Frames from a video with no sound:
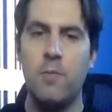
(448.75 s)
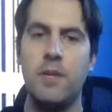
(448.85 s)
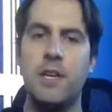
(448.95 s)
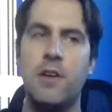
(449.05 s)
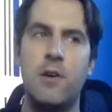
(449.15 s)

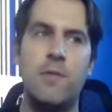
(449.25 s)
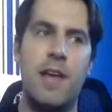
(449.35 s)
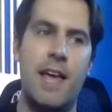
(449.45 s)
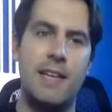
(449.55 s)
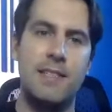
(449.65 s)
formerly
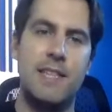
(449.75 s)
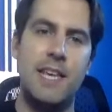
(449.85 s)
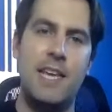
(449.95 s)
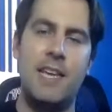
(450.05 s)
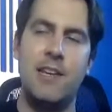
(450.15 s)
known as
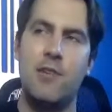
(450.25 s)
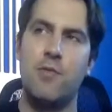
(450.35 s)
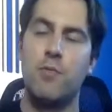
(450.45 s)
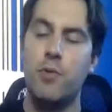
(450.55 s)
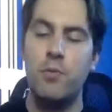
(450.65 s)
the
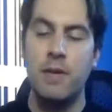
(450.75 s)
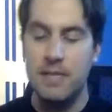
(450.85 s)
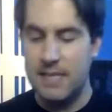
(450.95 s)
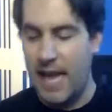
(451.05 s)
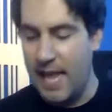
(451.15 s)

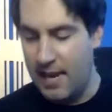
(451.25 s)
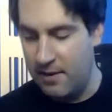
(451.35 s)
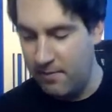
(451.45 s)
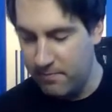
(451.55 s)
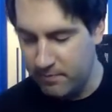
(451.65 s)
Ruin
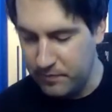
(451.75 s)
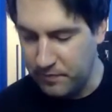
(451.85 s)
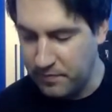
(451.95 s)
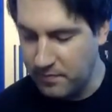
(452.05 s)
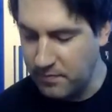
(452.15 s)
10,
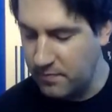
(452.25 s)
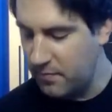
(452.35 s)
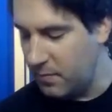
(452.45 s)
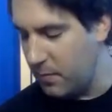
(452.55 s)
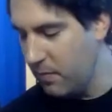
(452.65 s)

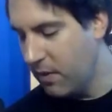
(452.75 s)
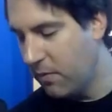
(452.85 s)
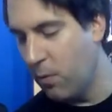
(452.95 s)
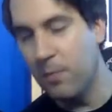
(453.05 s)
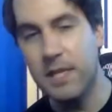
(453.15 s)

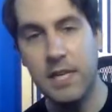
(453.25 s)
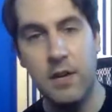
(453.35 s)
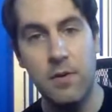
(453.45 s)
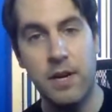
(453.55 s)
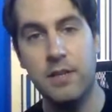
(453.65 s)
formerly
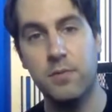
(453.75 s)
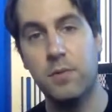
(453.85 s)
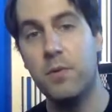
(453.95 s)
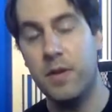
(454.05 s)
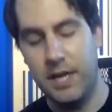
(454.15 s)
known as
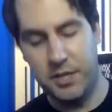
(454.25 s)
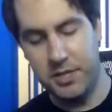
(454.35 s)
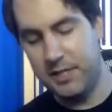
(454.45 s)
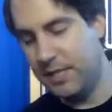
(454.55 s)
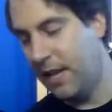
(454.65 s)

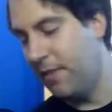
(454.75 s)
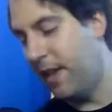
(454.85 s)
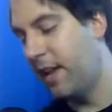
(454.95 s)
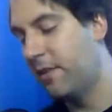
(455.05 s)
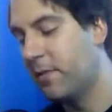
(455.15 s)
Ruination
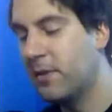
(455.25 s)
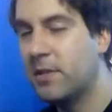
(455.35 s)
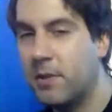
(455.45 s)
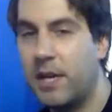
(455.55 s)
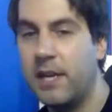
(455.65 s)
10th
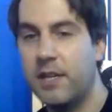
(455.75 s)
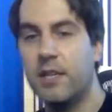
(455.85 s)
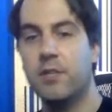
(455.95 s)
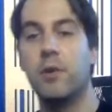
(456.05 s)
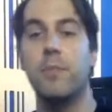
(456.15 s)
Anniversary
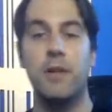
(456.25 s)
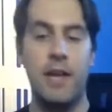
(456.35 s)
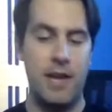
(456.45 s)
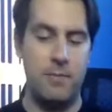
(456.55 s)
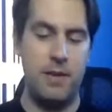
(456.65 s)

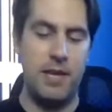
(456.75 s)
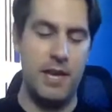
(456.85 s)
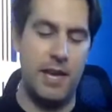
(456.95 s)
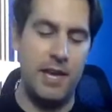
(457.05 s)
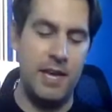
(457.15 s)
Triple
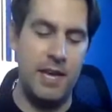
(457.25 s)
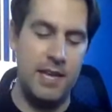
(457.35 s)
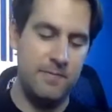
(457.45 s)
IPA.